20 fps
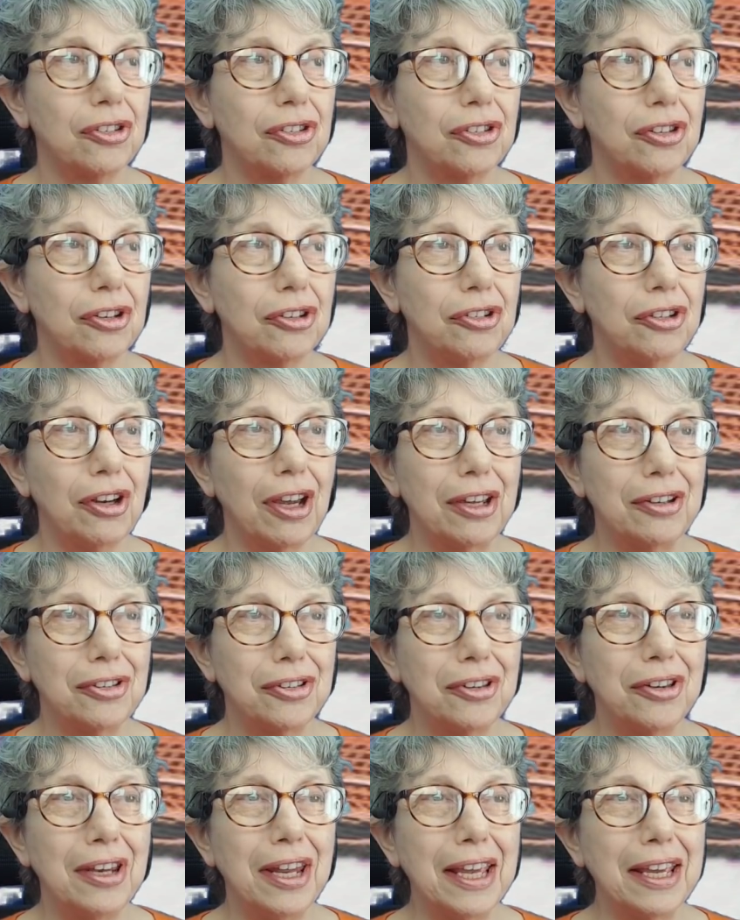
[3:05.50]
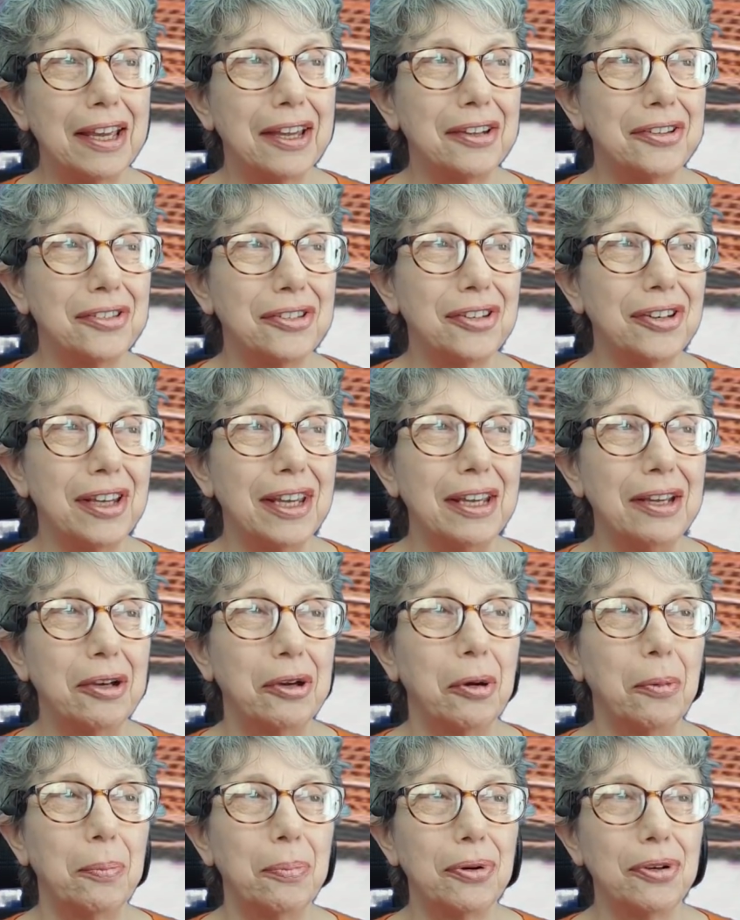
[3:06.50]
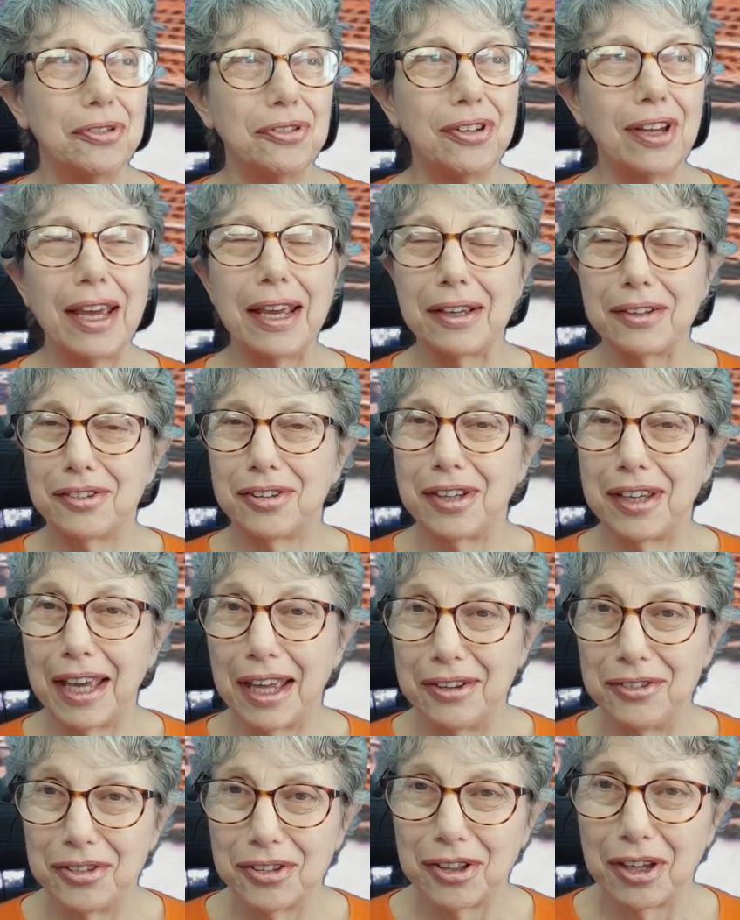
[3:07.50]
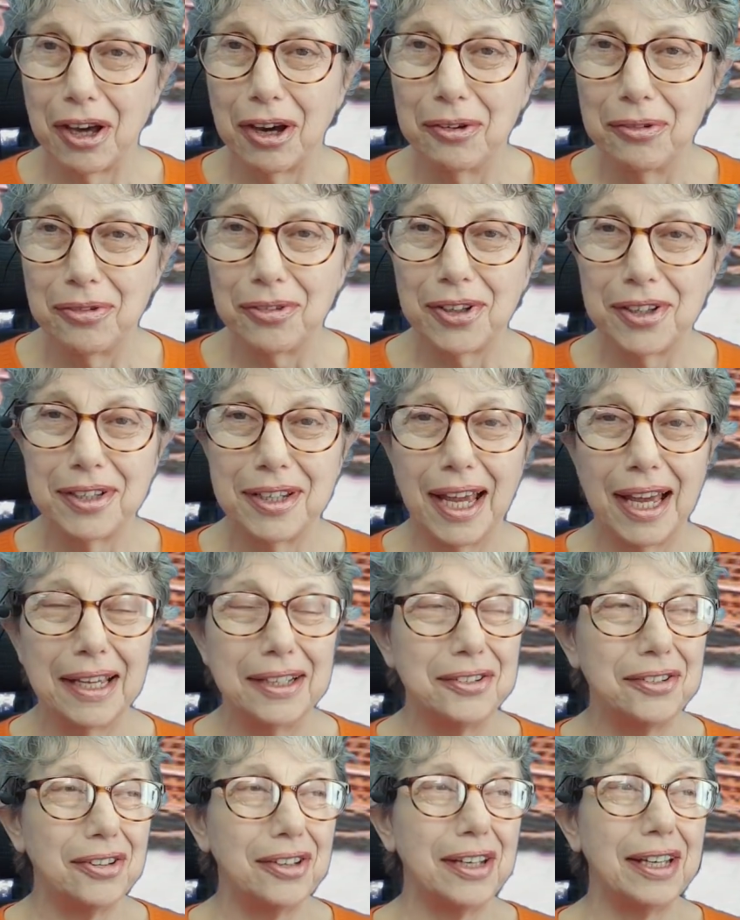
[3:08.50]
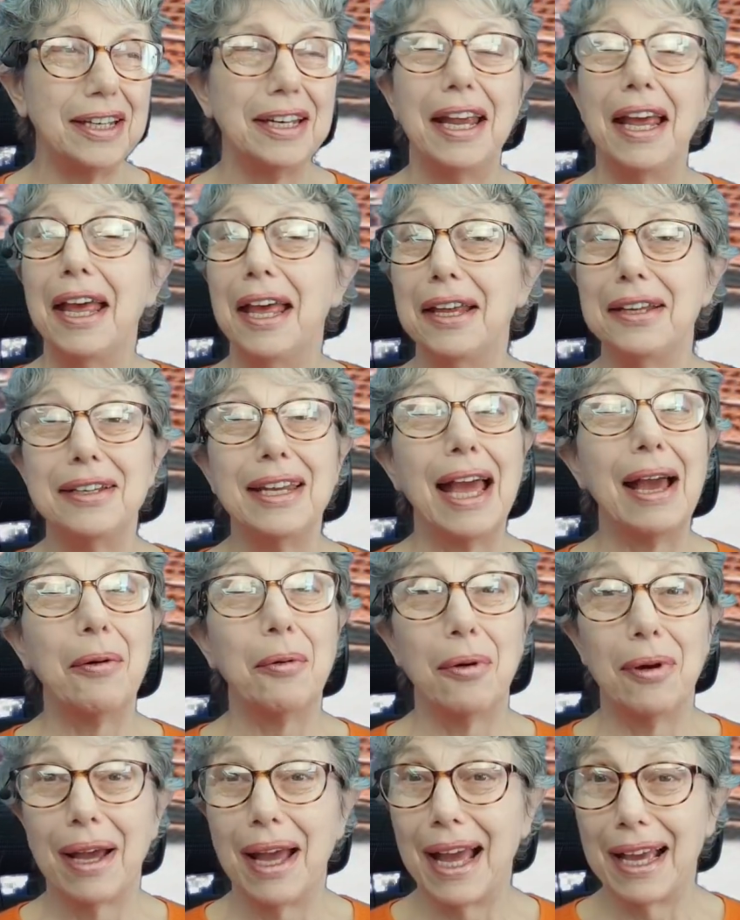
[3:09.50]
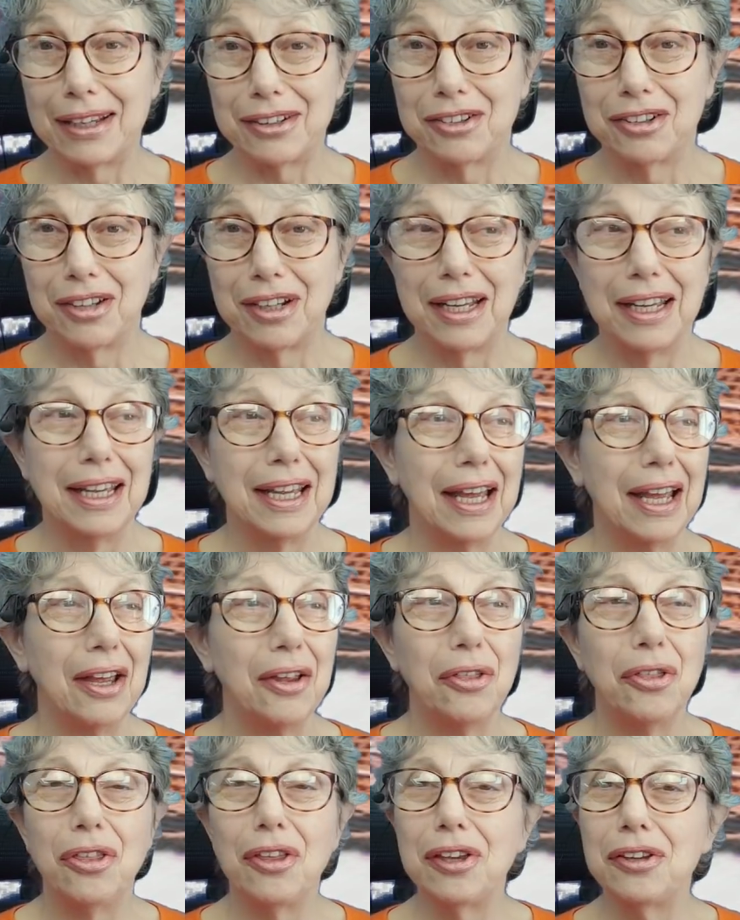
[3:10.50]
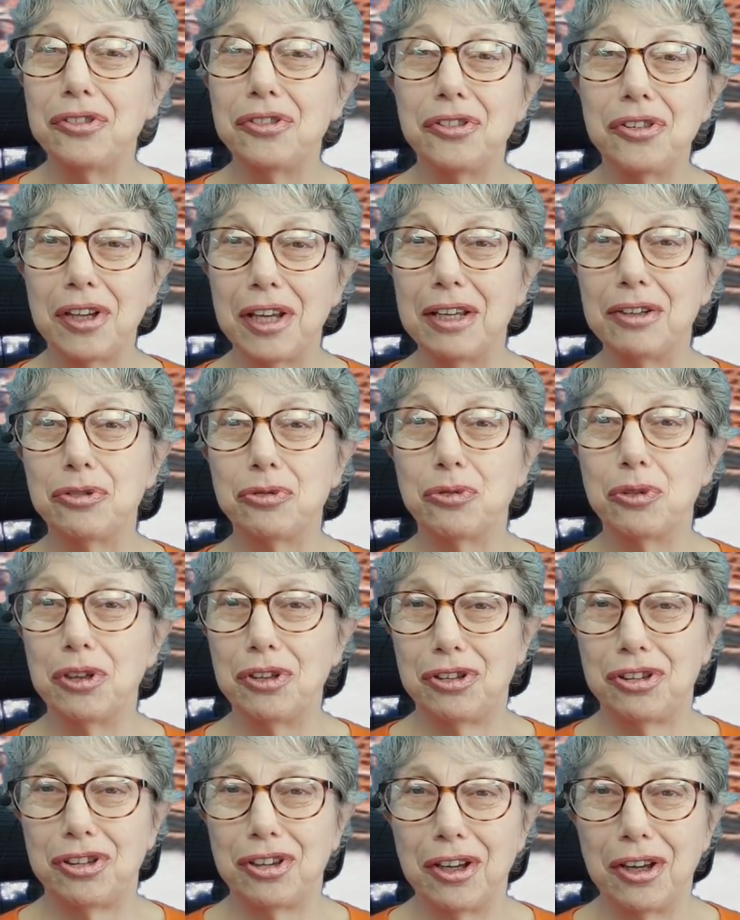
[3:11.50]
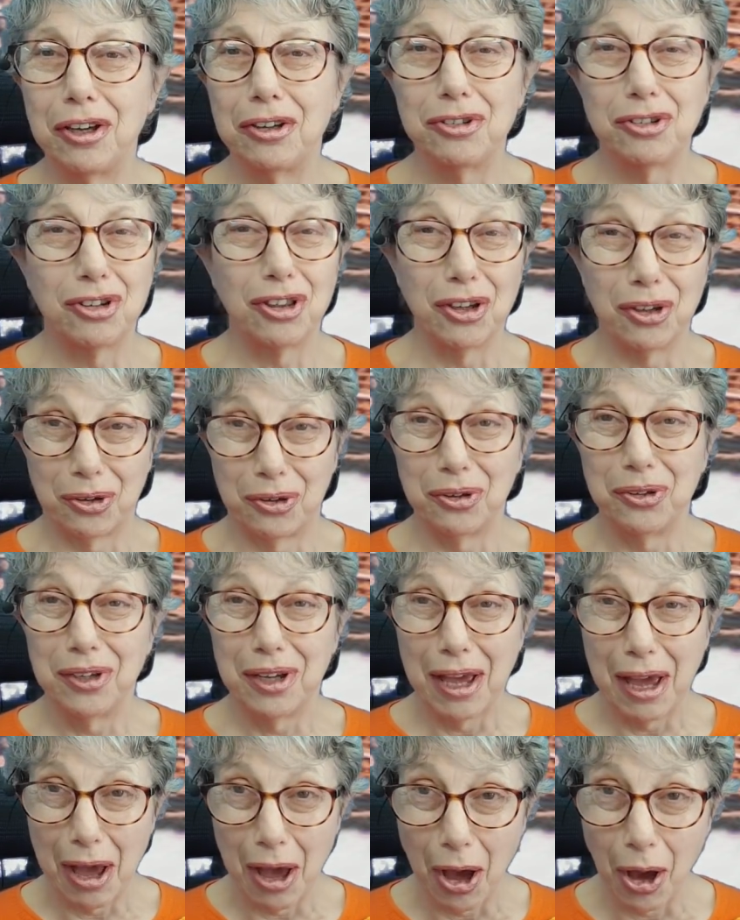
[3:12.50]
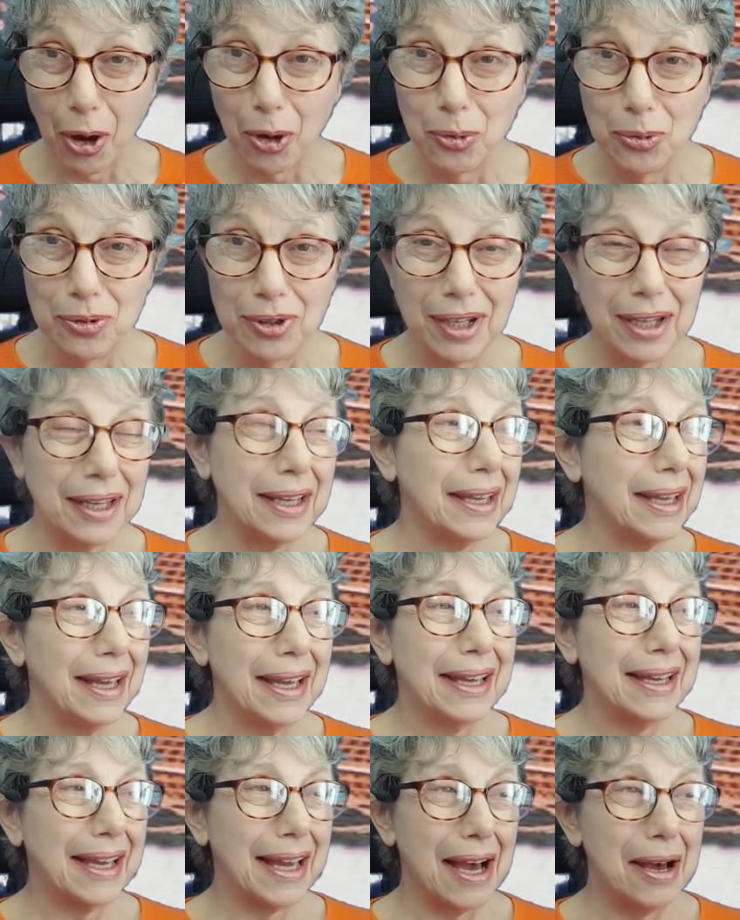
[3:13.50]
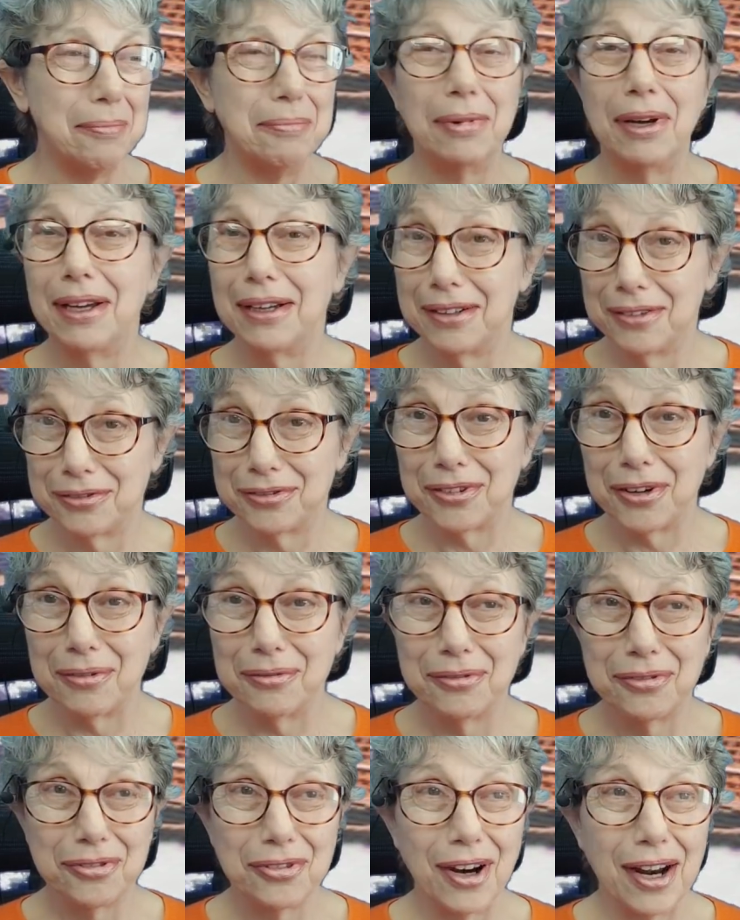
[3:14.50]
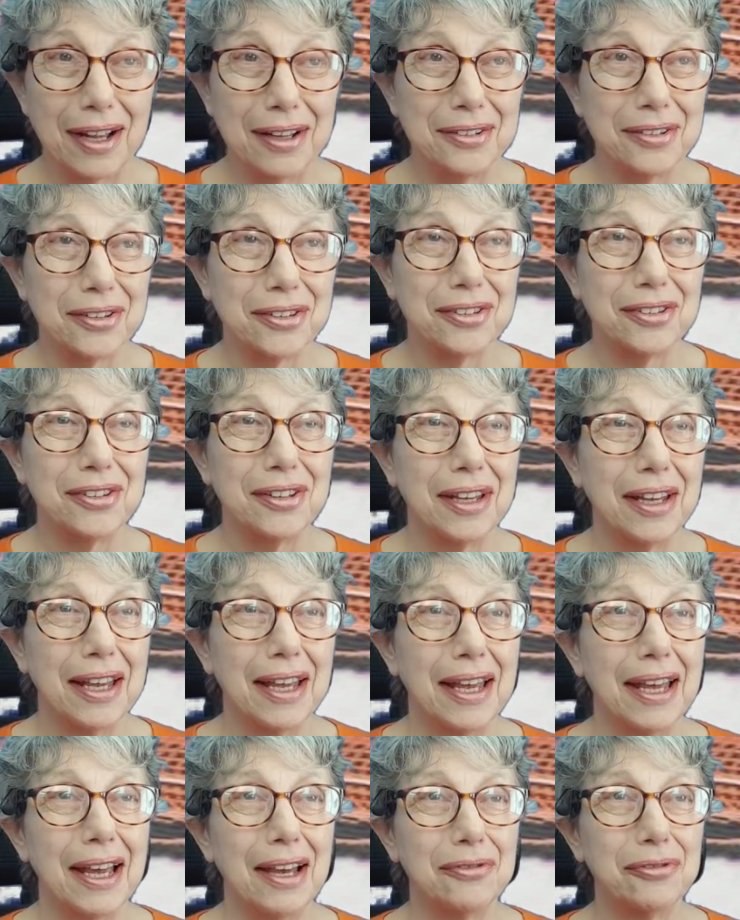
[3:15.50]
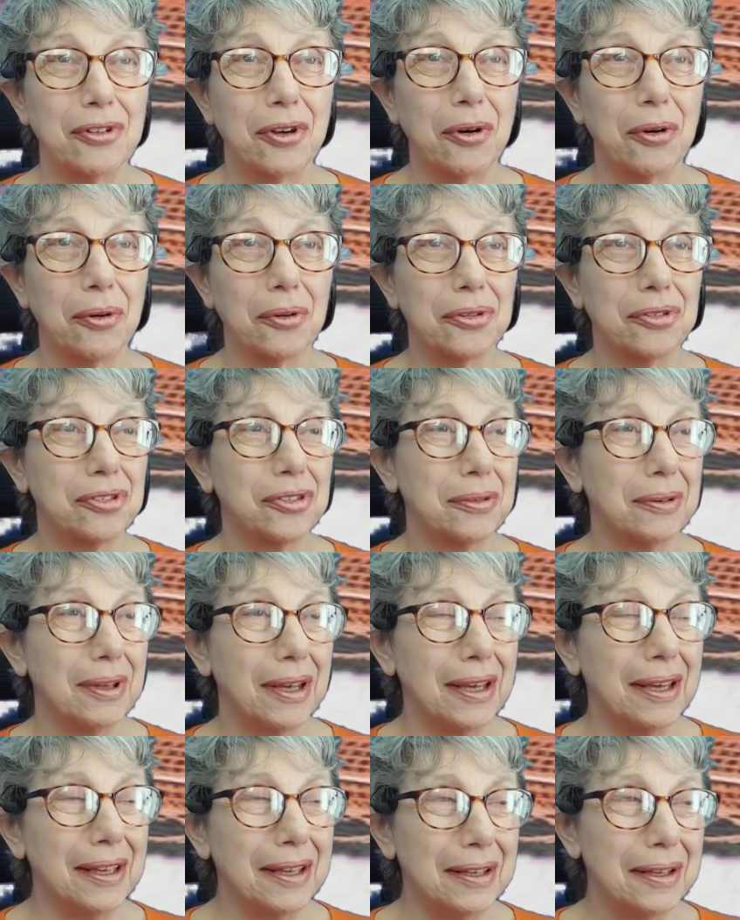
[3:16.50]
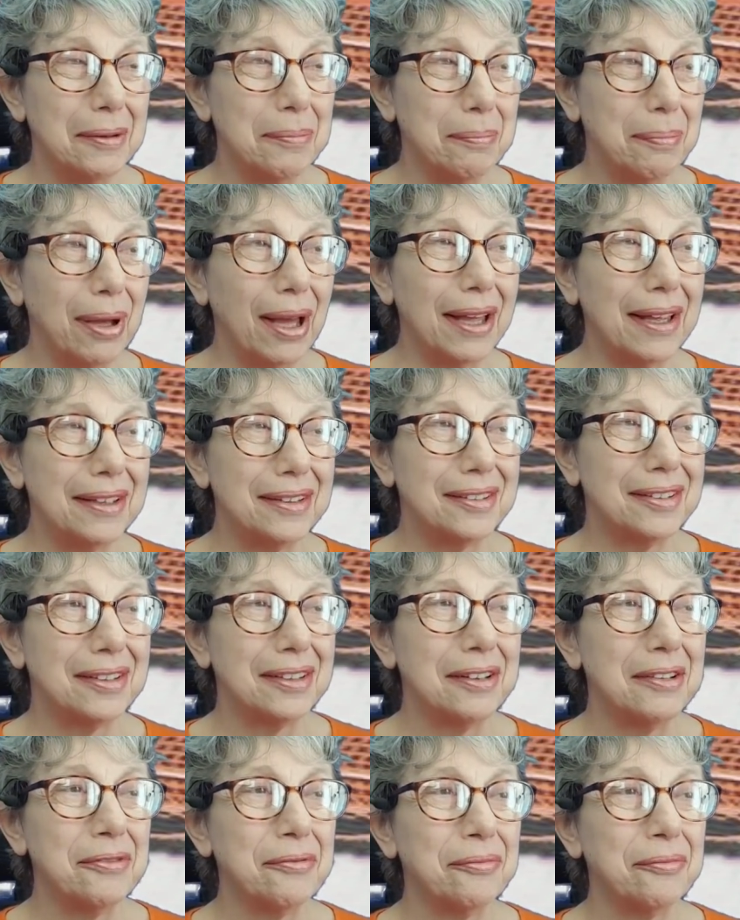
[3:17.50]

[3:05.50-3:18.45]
suggest nicotine could protect against COVID-19. Now, actually, this is research that could only come from France, of course. But